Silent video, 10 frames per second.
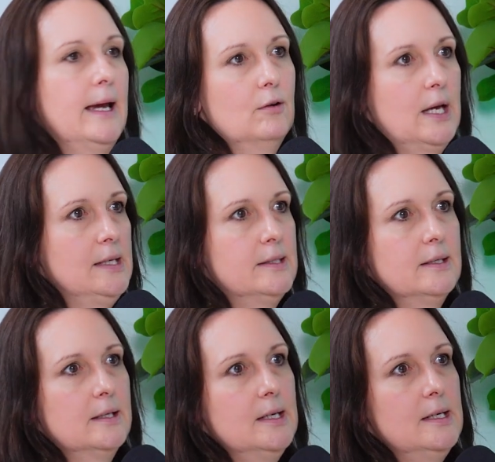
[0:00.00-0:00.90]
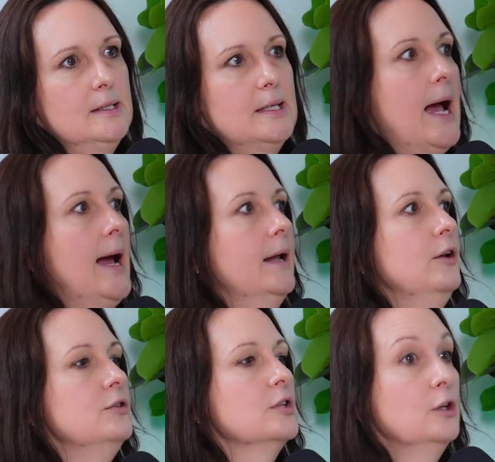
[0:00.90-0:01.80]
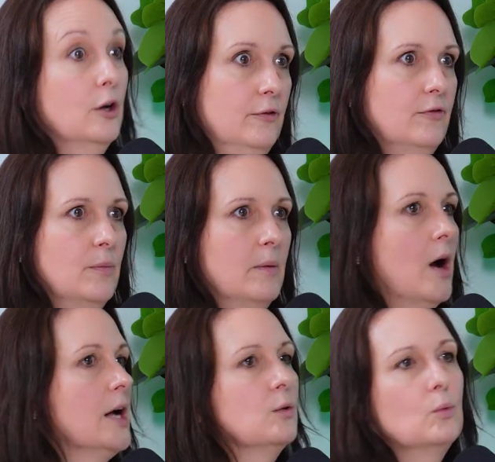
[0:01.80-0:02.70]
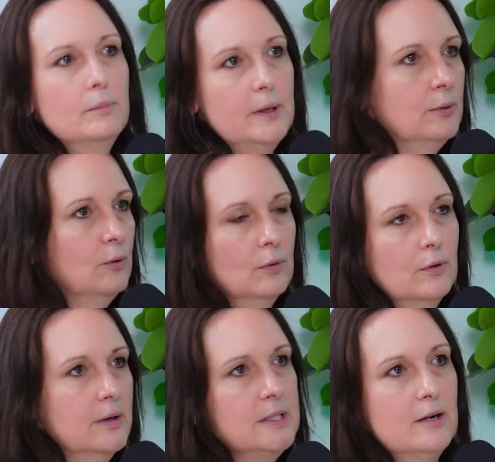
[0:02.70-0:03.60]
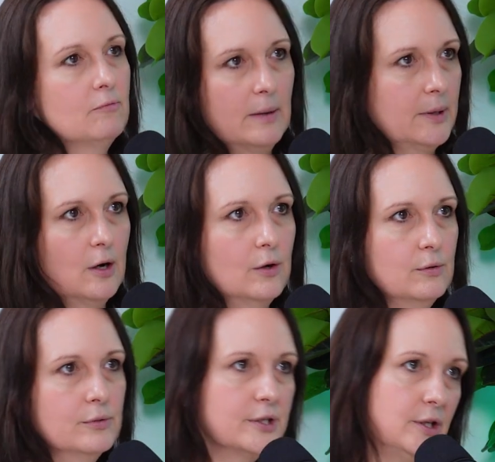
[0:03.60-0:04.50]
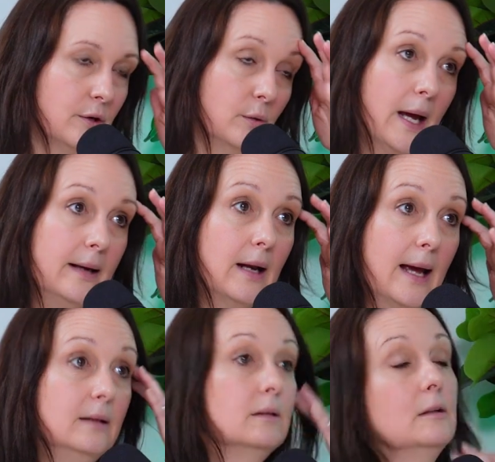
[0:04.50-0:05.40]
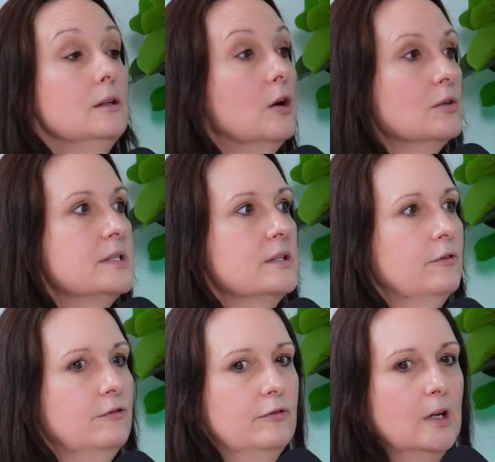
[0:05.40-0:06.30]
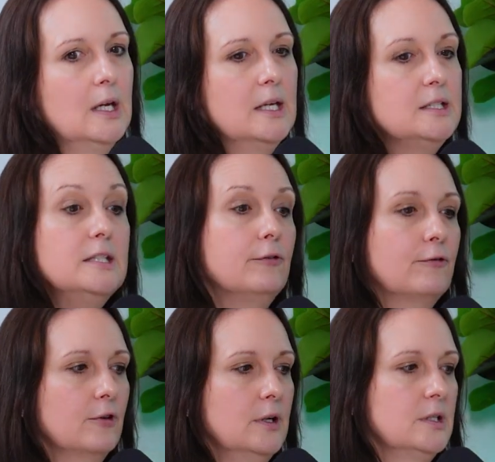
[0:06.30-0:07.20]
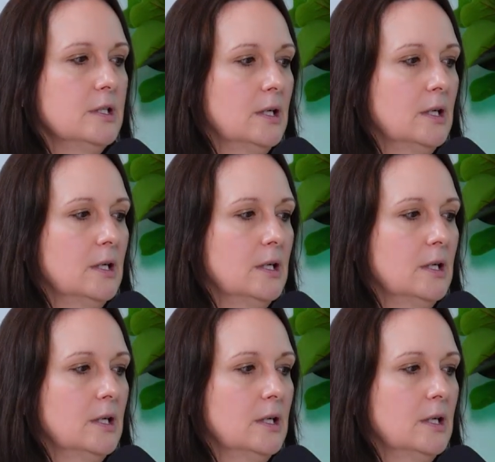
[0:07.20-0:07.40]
our case studies and learn from them. I don't want people going down rabbit holes, and lots of different